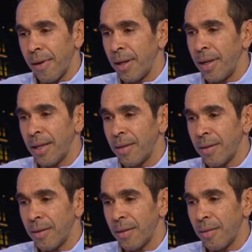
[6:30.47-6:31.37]

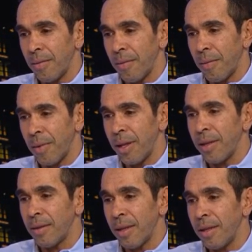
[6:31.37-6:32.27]
guess it
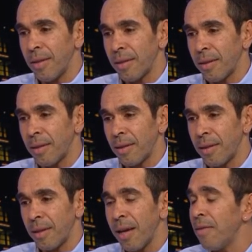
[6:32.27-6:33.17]
is
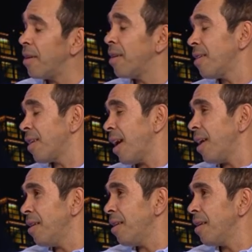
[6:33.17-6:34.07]
tough and it is hard.